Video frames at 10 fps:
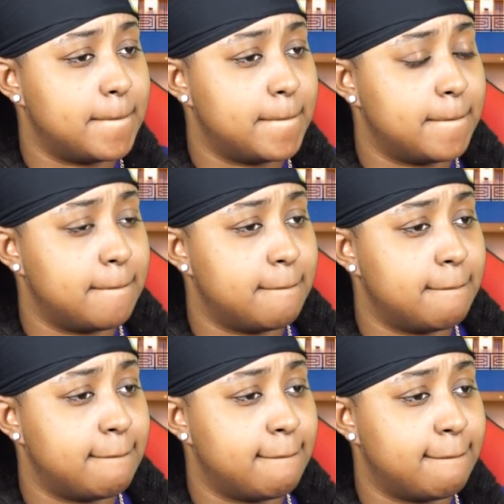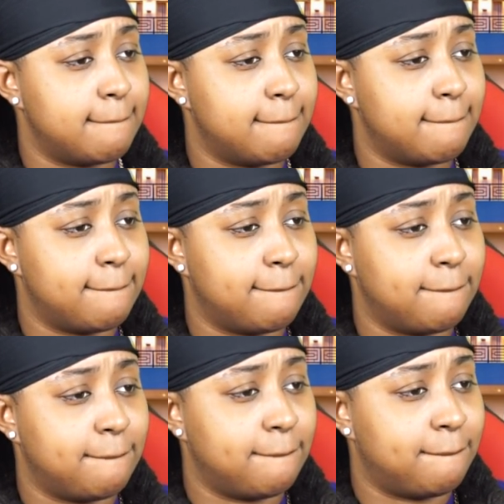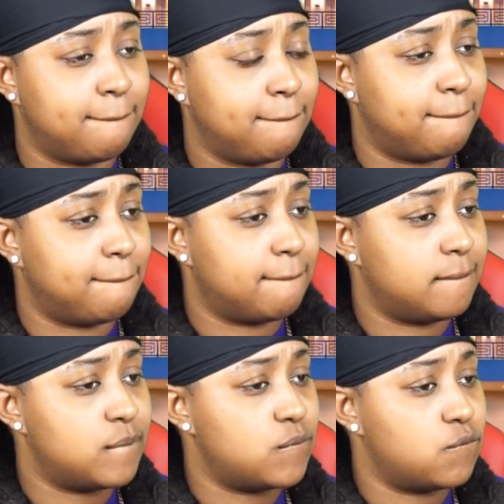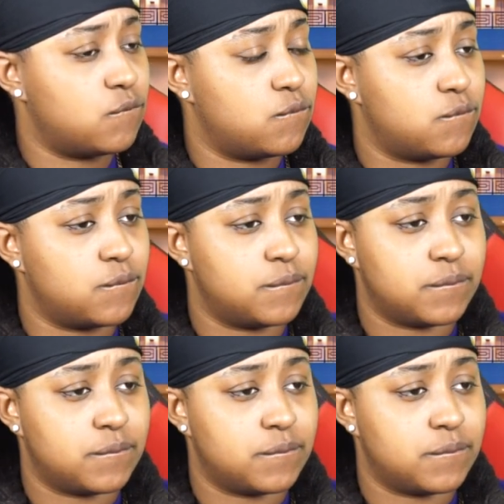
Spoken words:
No words are spoken by the person on screen.